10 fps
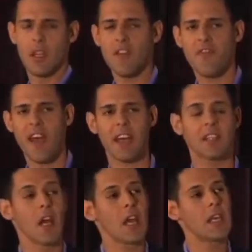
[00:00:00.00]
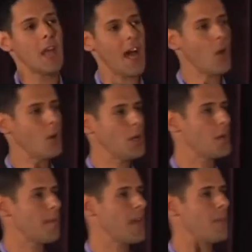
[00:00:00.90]
In fact, not only
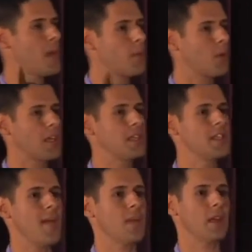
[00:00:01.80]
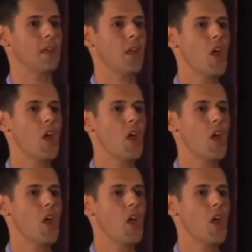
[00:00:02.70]
would many people condemn it,